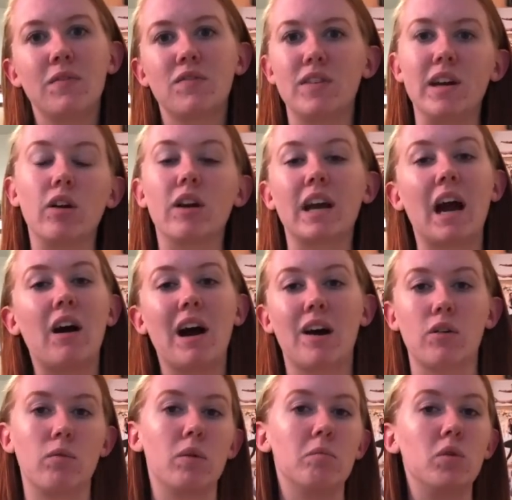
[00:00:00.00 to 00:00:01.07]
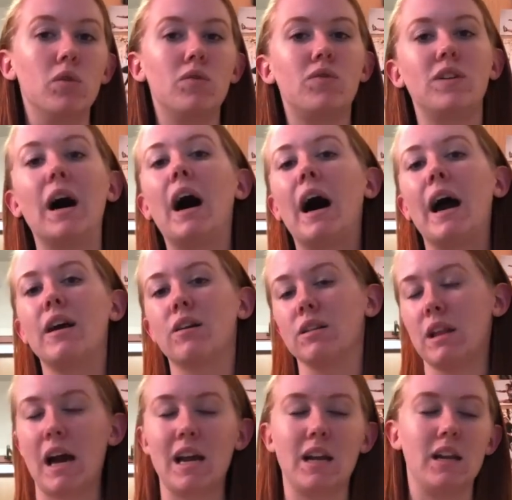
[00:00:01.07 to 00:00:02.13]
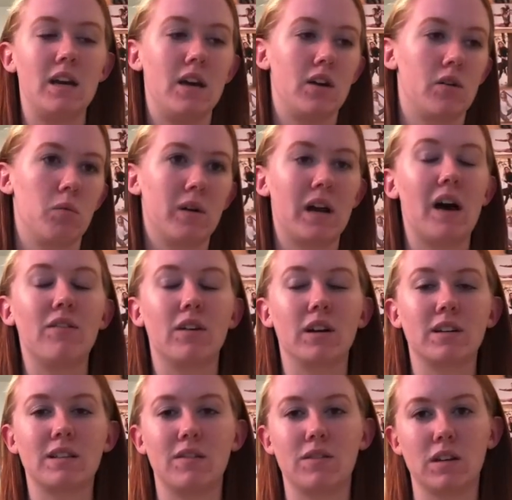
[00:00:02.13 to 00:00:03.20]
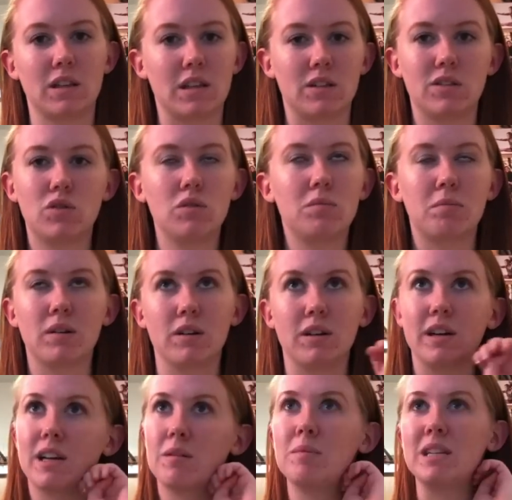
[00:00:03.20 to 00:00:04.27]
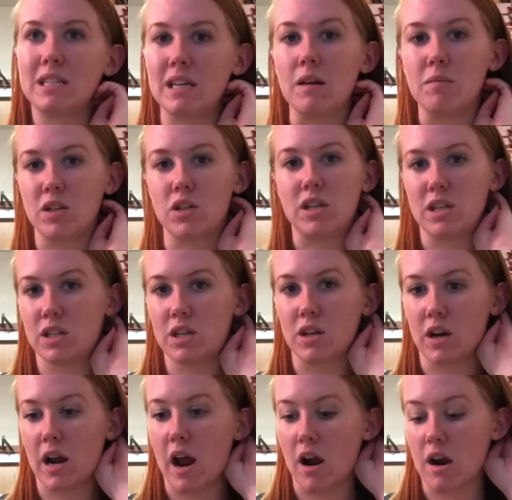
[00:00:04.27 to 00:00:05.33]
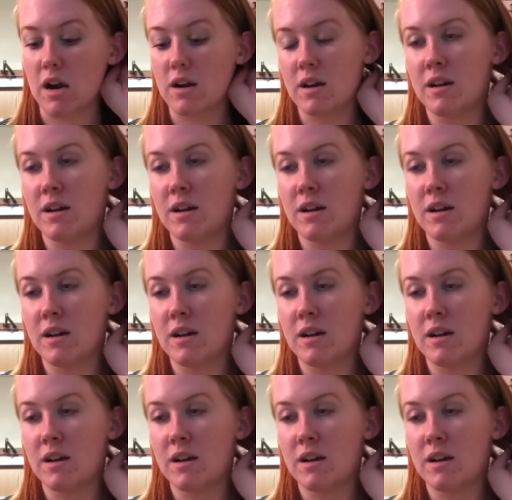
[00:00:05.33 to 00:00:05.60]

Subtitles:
figuring out how to remove dye or lighten it or whatever, because I feel like that's it can be damaging to your hair.